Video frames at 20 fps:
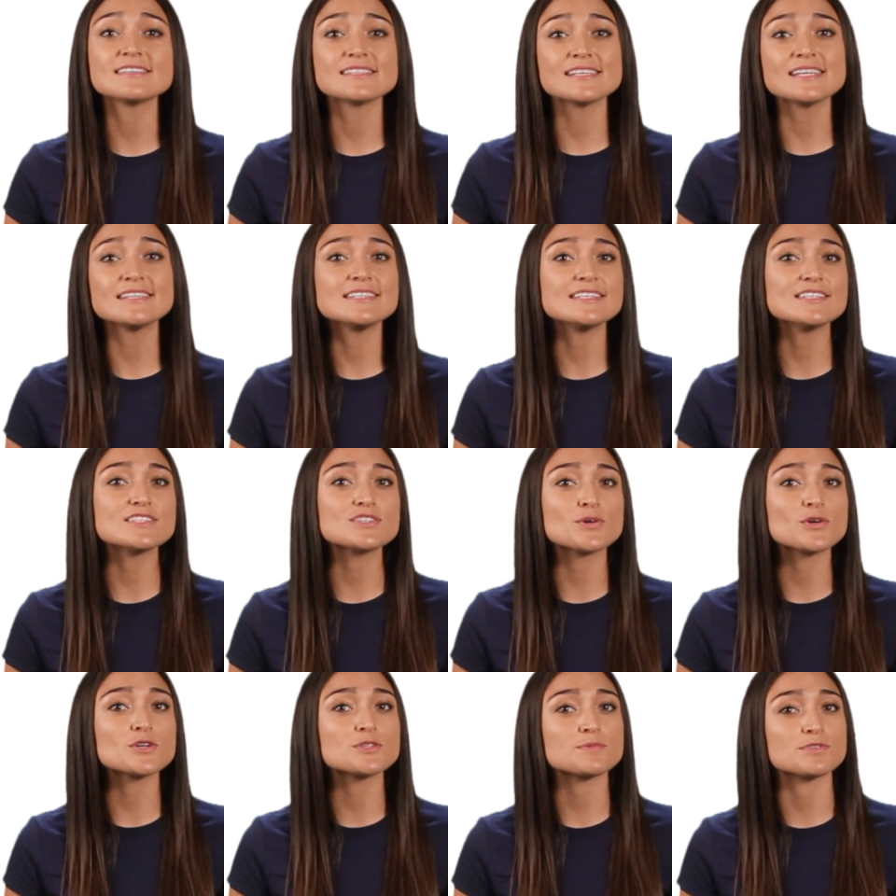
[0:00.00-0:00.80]
SAT
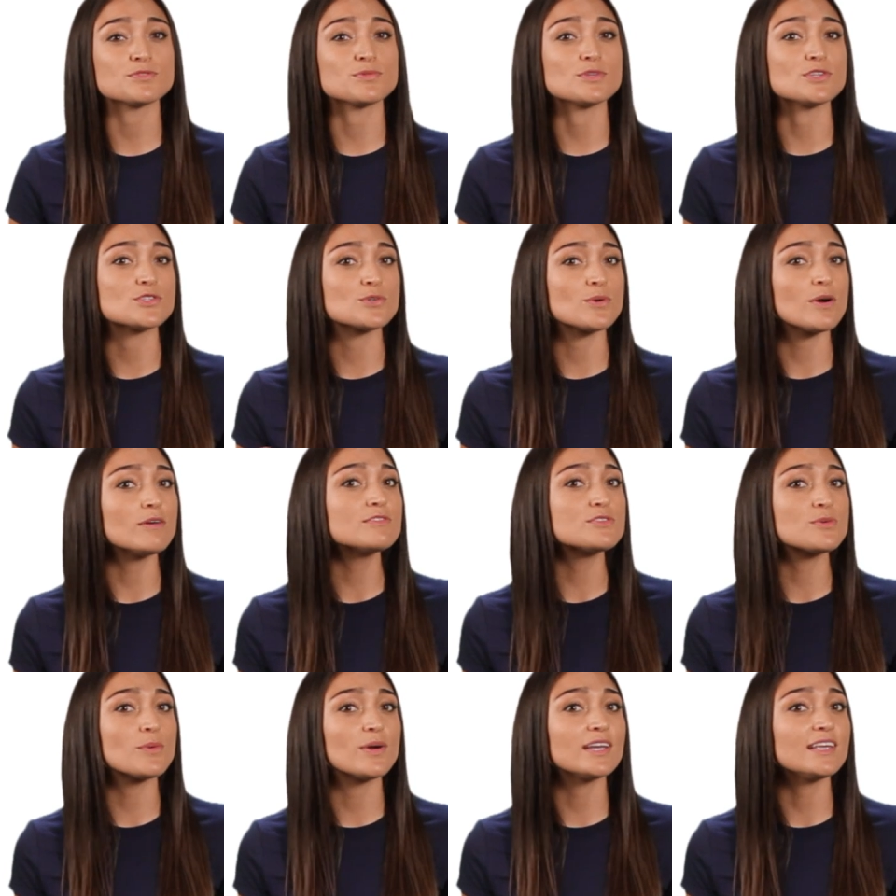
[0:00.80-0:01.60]
scores between
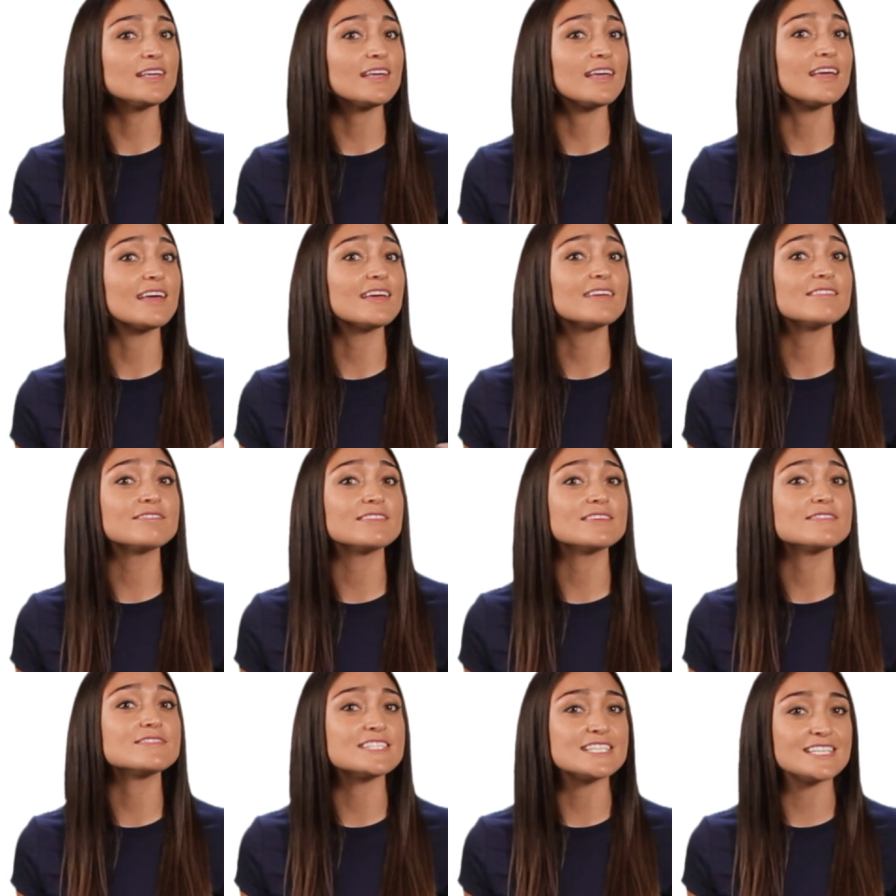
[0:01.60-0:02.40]
1220 and
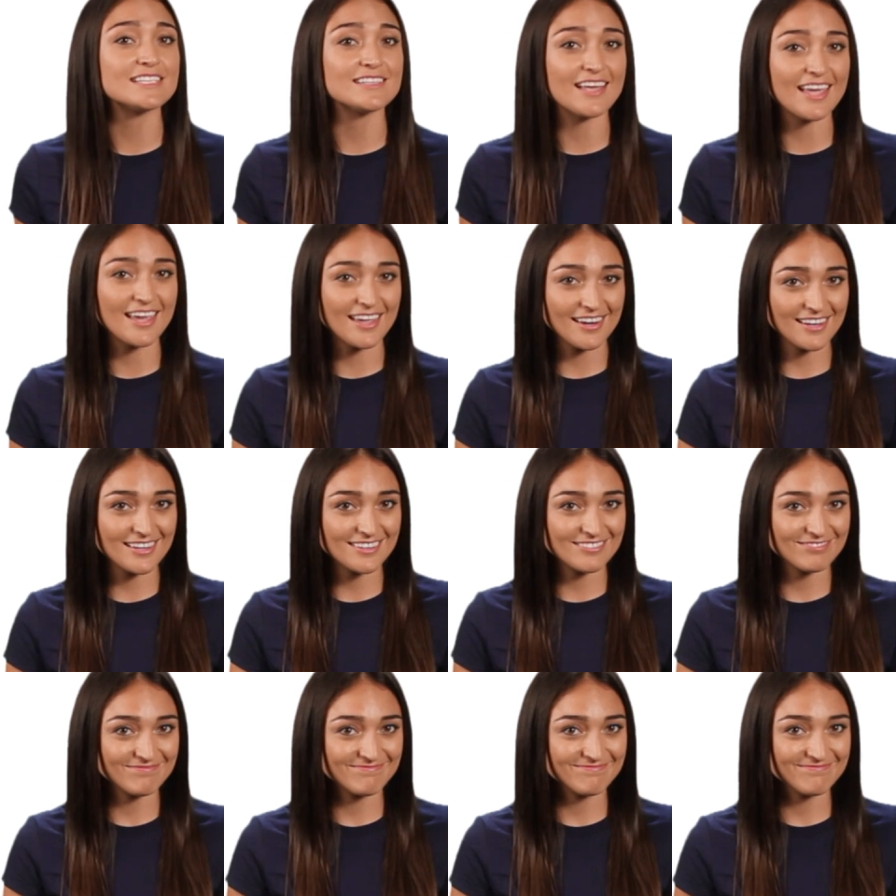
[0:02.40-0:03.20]
1580.
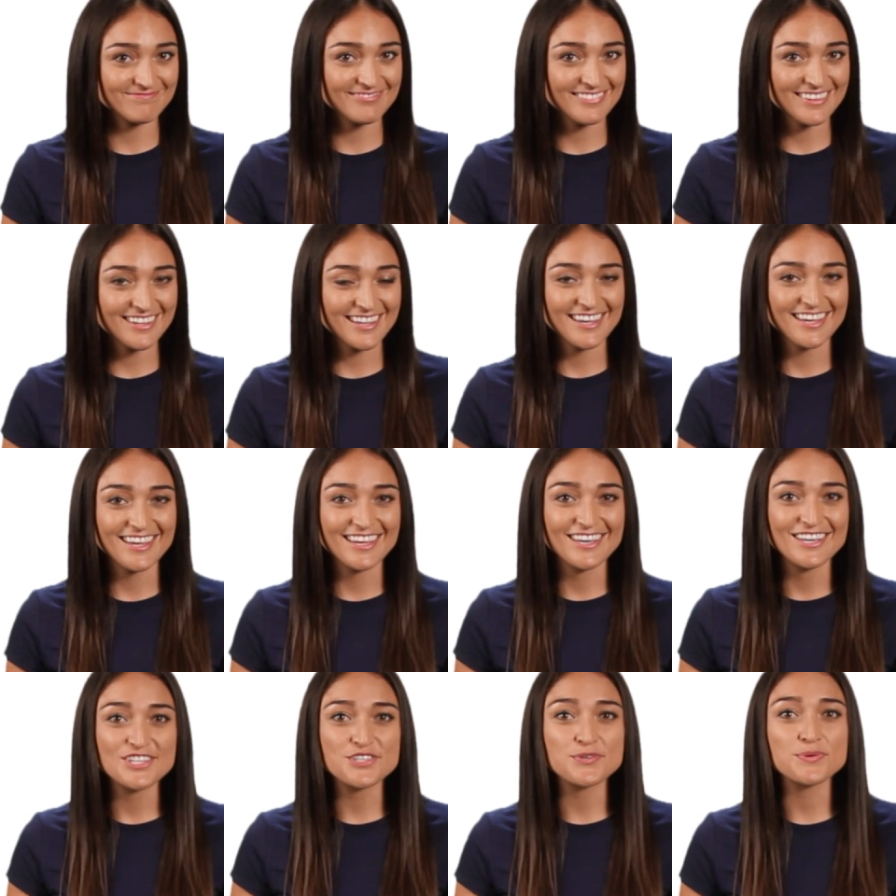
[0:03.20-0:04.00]

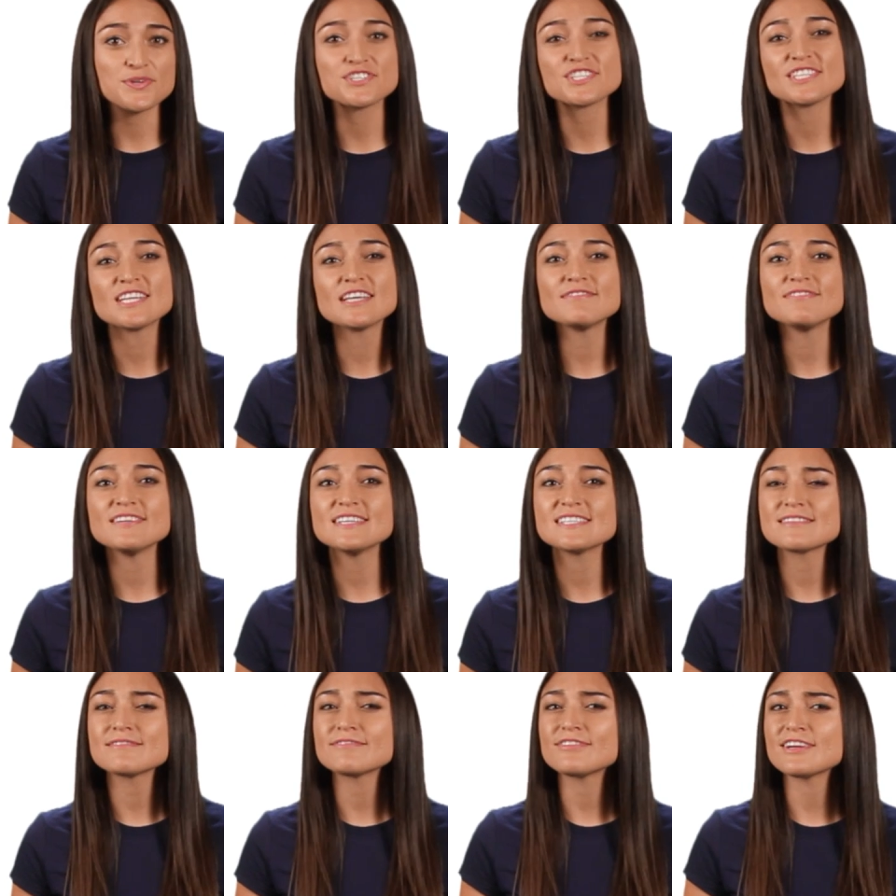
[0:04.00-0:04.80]
Tuition and
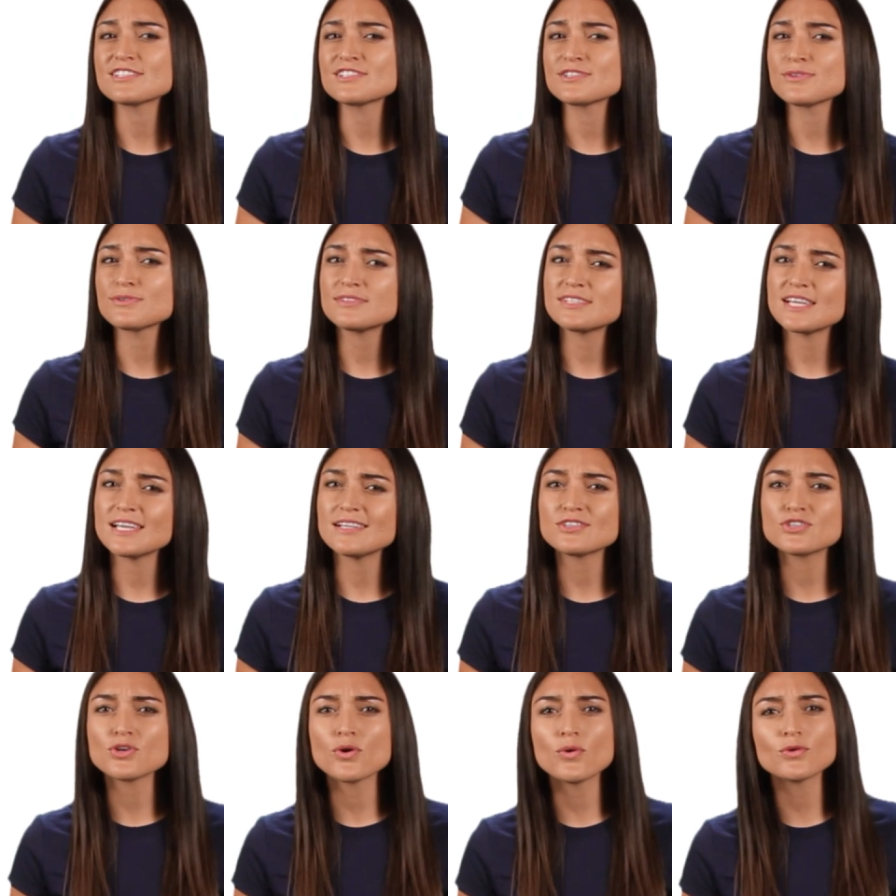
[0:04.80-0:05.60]
fees at Fresno
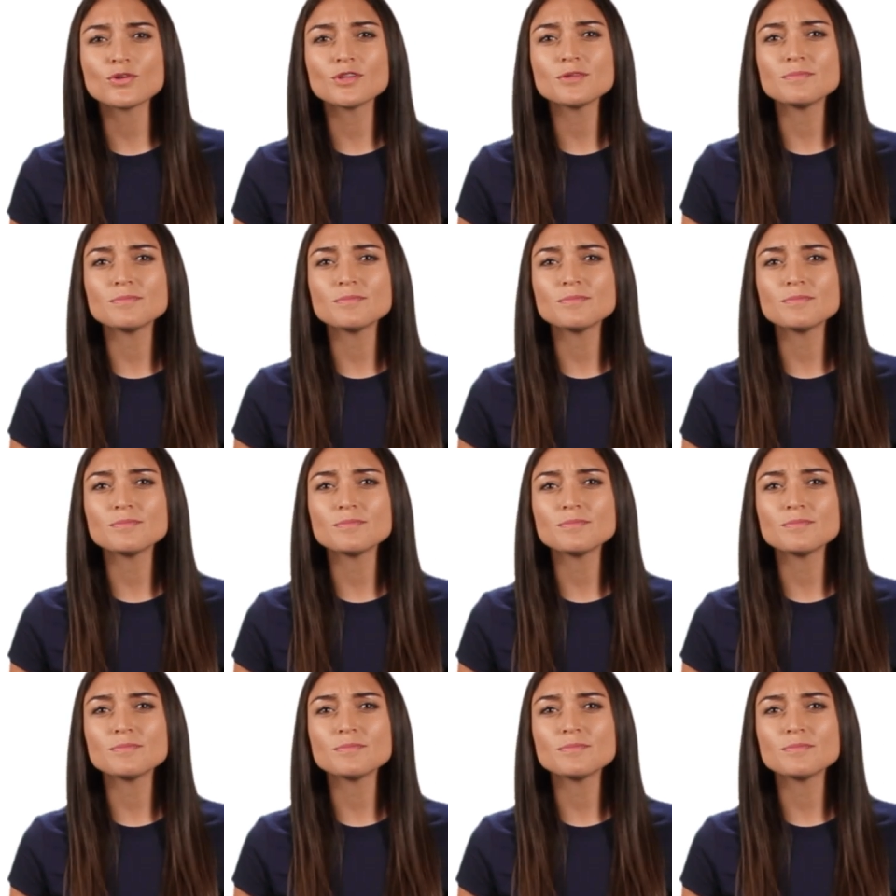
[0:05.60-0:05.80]
State total